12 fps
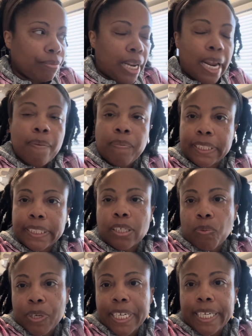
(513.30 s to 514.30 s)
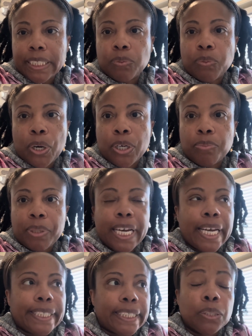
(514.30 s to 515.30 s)
emphasis on reading his word
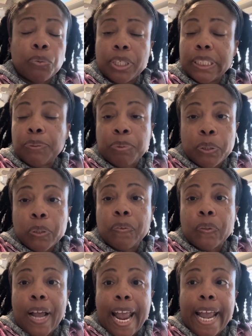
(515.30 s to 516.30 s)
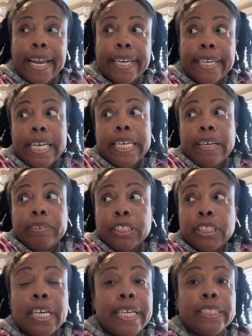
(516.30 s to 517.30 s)
because his word is beautiful and he gives it
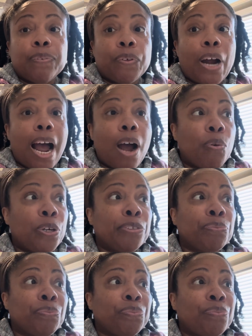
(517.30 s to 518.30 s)
to us for our